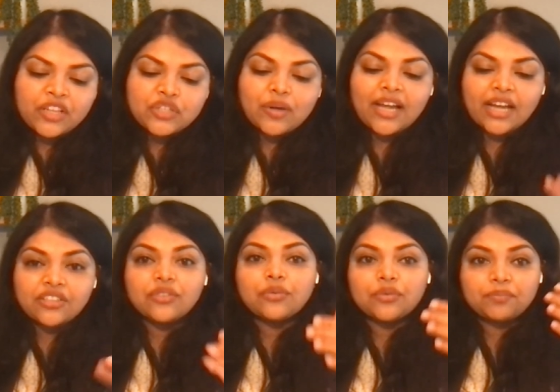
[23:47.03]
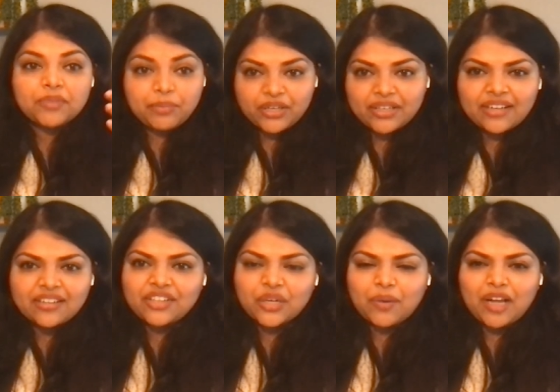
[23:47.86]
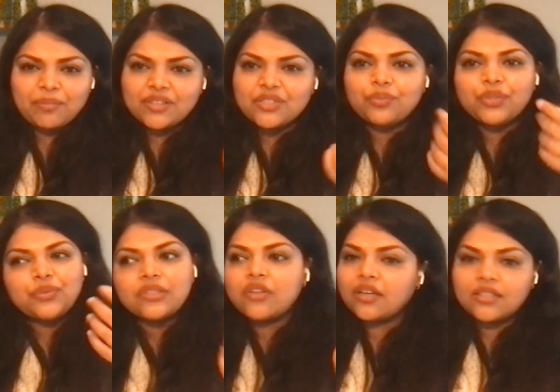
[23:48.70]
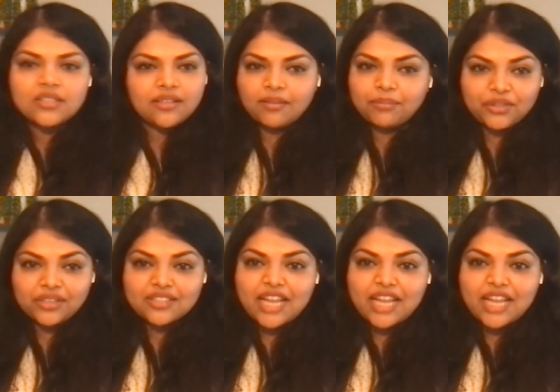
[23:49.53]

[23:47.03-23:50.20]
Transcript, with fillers: So I had to do the preclinical requirements, which was honestly a breeze.